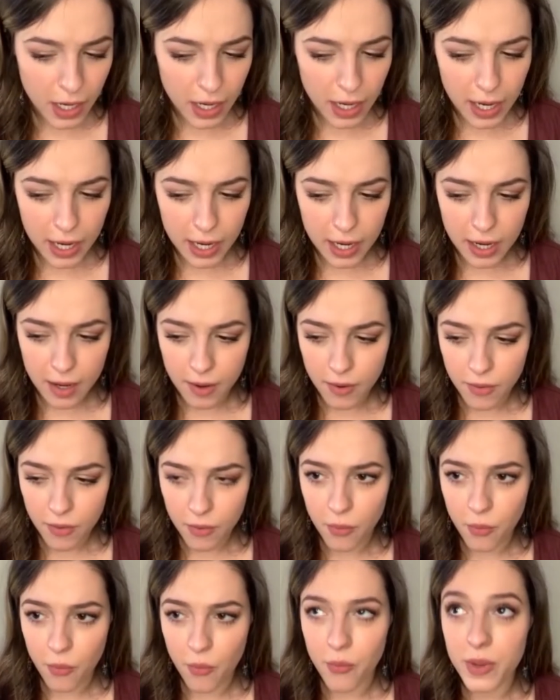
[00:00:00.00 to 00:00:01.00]
Uh,
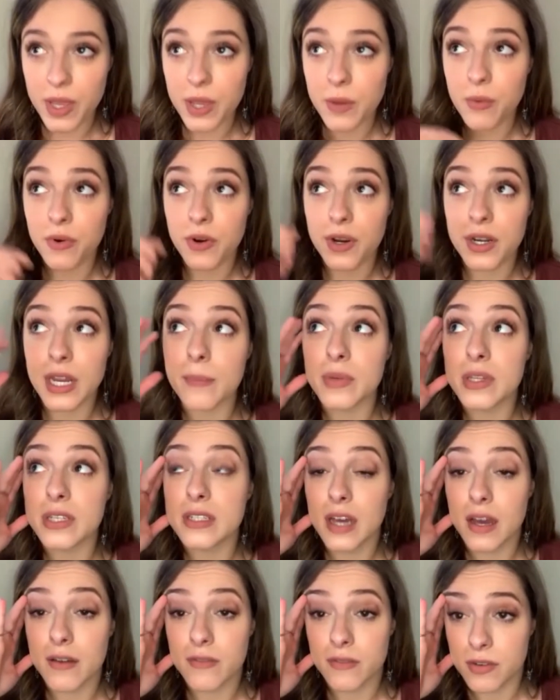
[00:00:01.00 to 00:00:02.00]
we were in
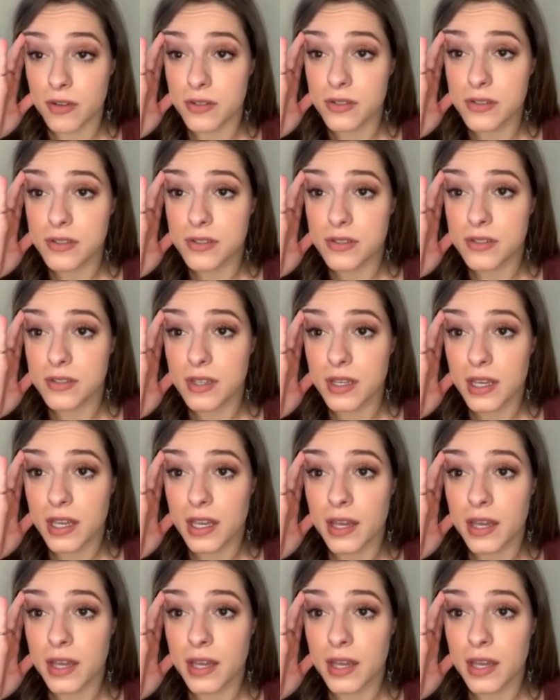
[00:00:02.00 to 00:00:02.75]
Epidaurus